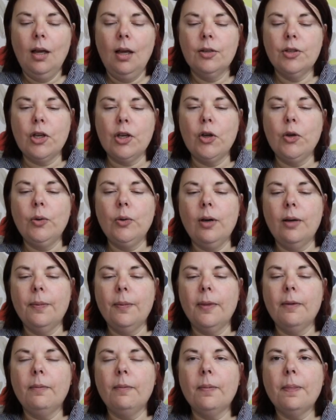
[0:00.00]
So
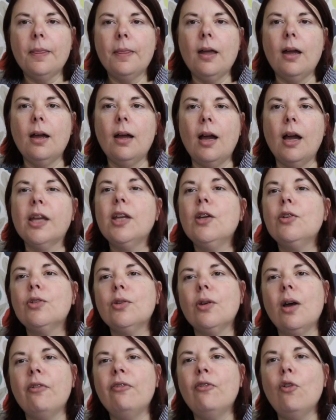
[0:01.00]
I
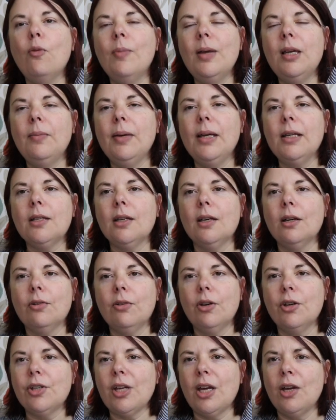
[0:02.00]
used a 4mm
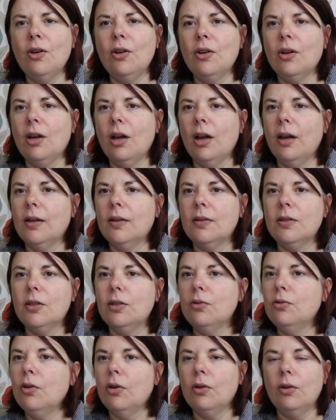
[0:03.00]
crochet hook. I
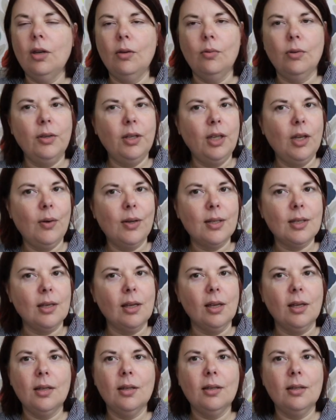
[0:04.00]
do not know what the US
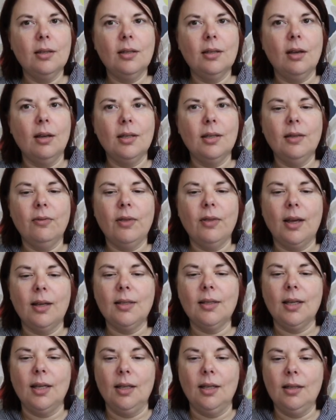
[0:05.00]
size of
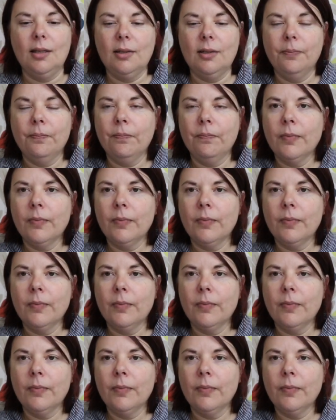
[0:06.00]
that is.